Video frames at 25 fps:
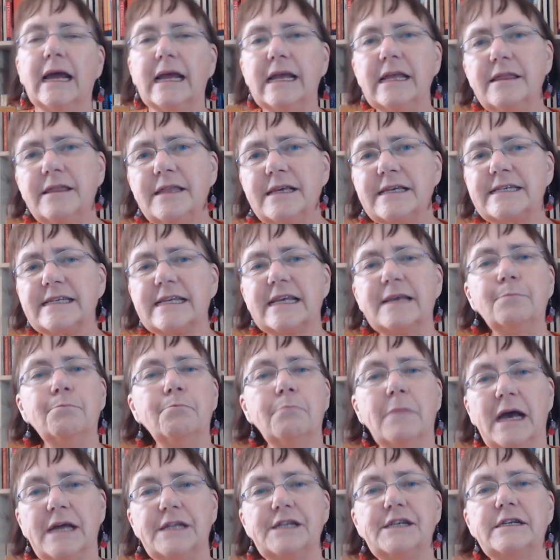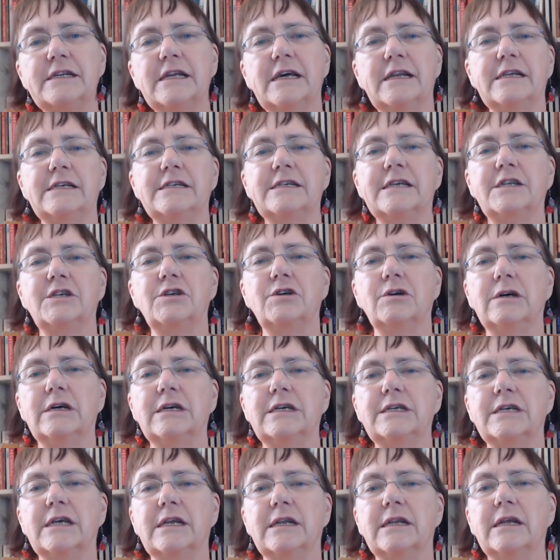In this imaginary
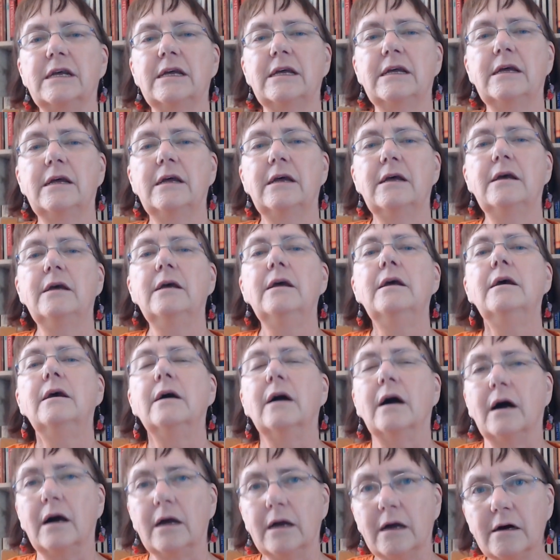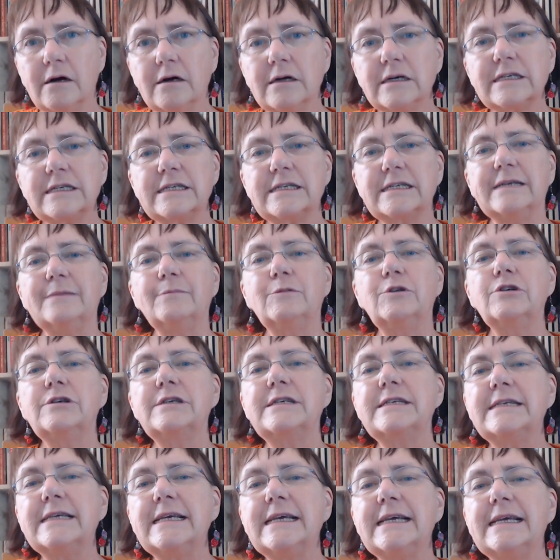situation, I asked him to
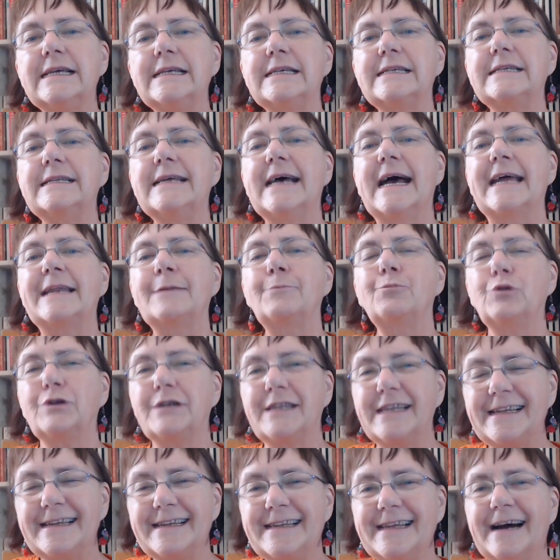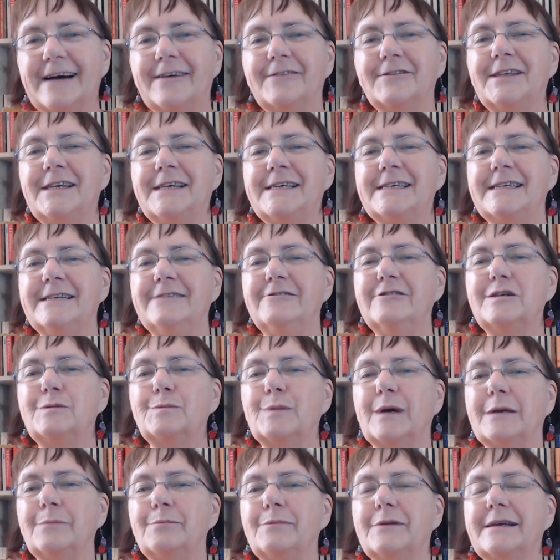see his dad putting down his
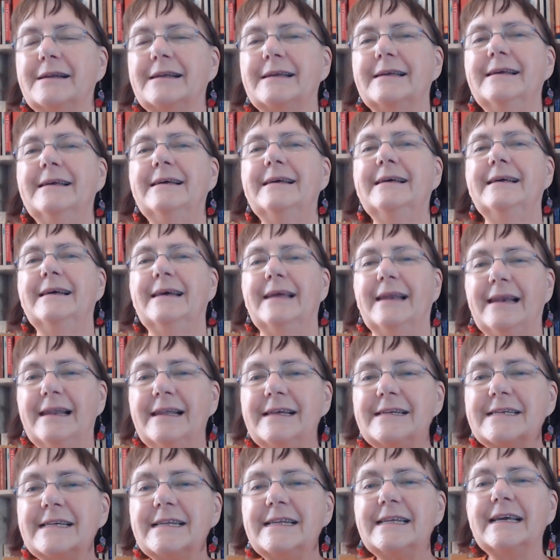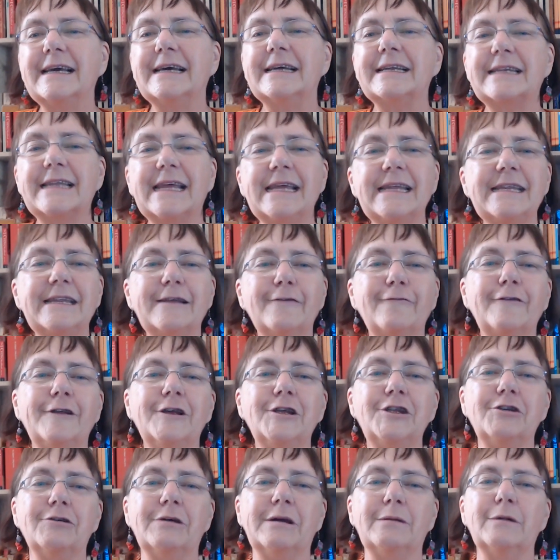newspaper, listening
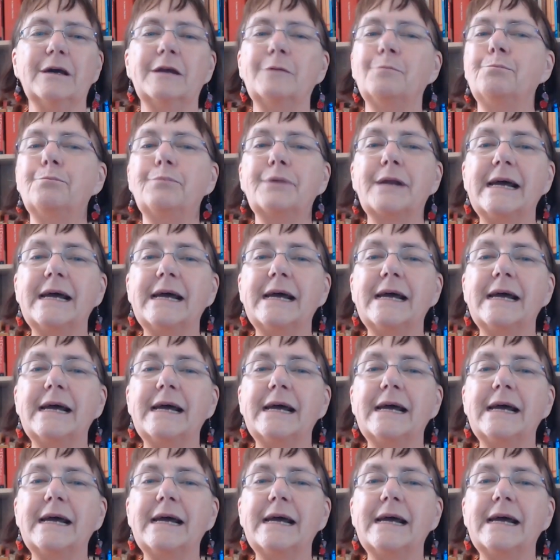attentively to him and